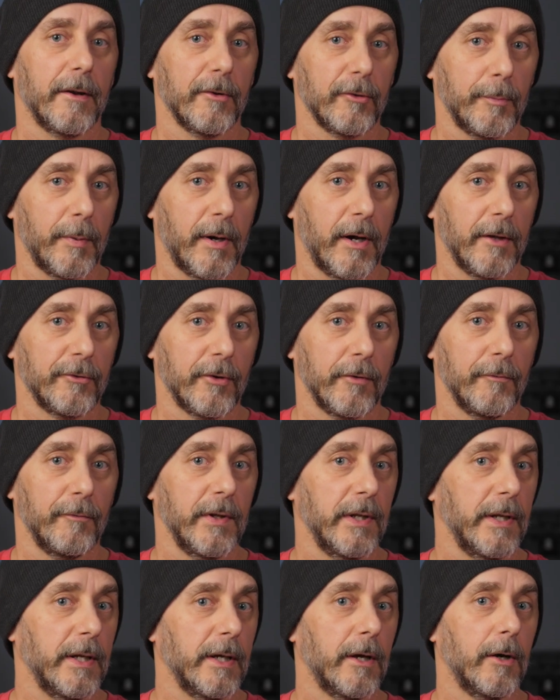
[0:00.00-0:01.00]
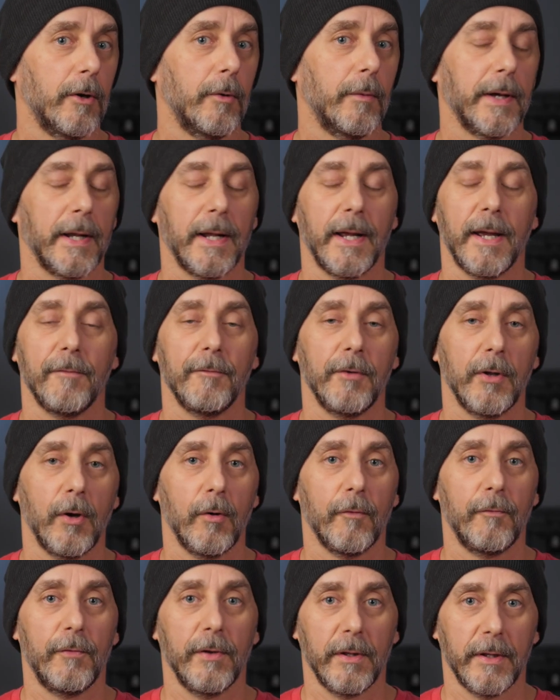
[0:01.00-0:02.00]
a sponsored video, and I have
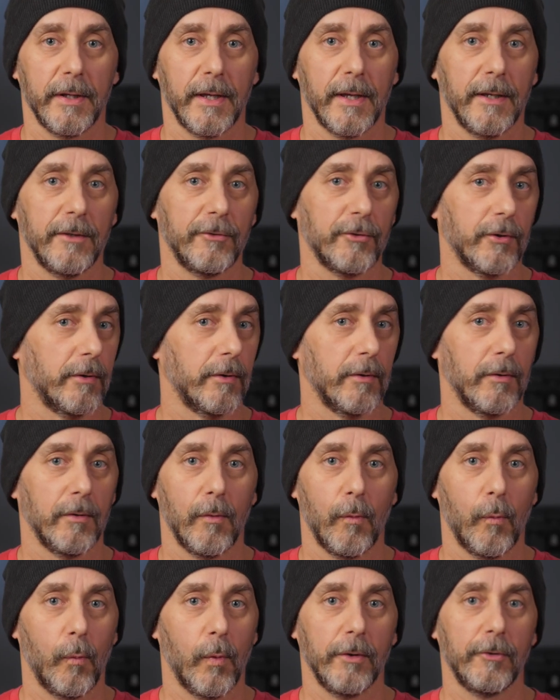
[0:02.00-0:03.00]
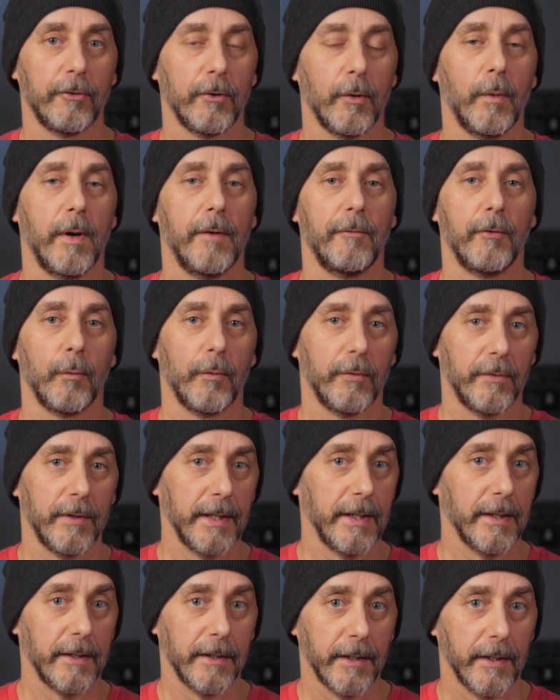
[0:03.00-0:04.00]
no affiliation whatsoever with
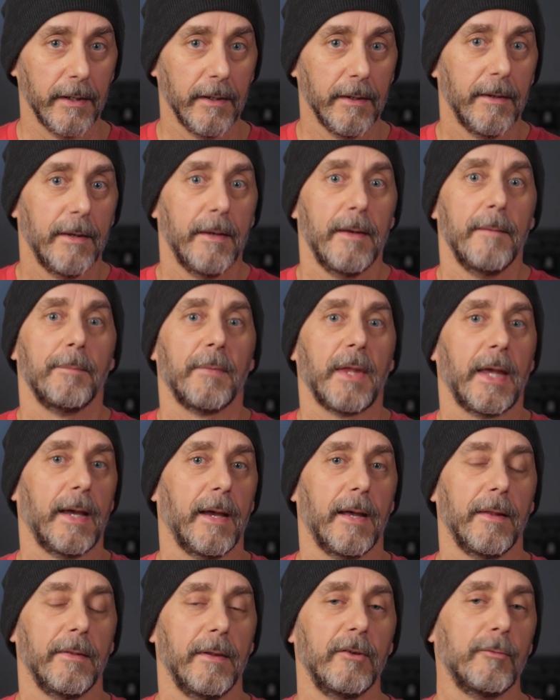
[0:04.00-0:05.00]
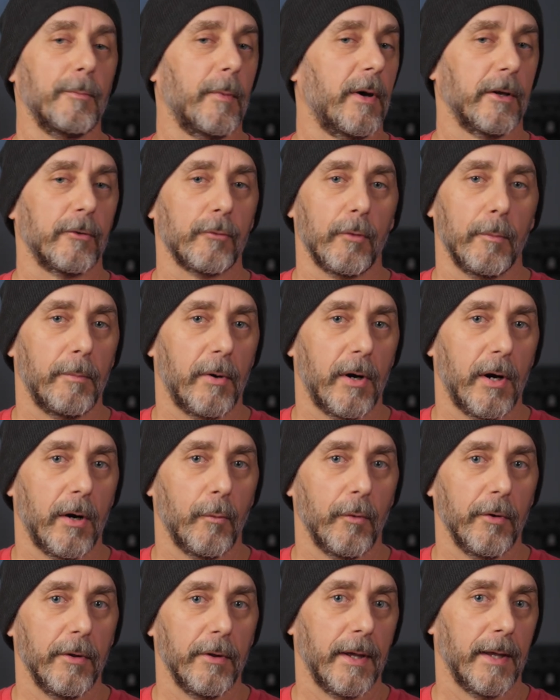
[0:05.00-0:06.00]
Deity. And these mics were
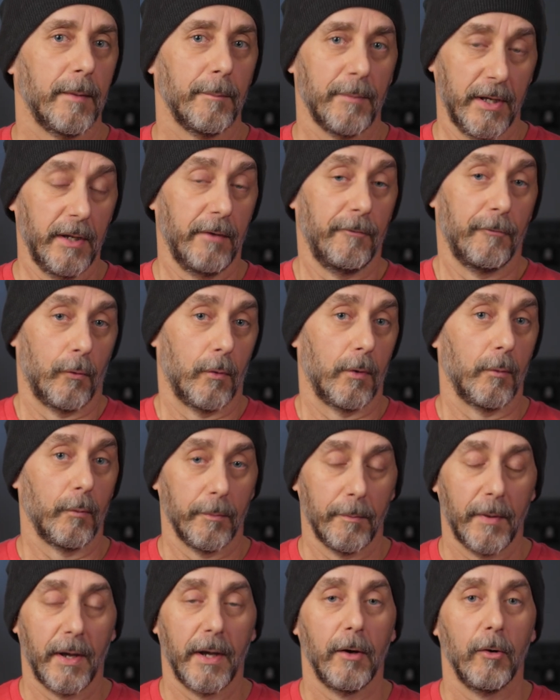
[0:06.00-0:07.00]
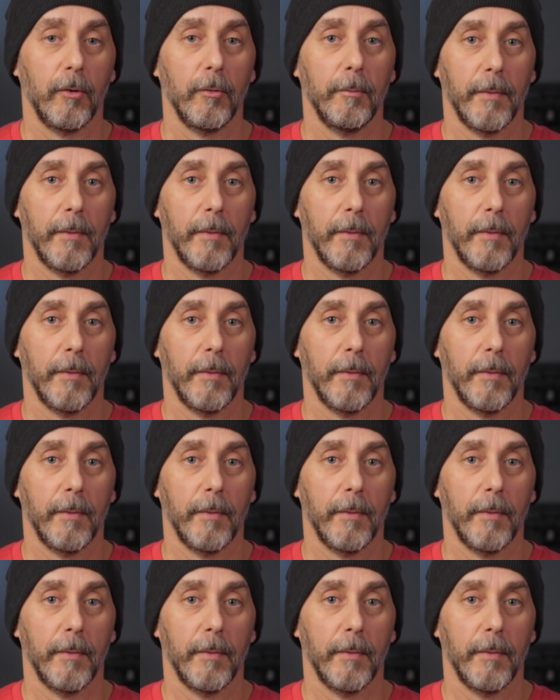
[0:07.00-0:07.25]
bought with and paid for with my own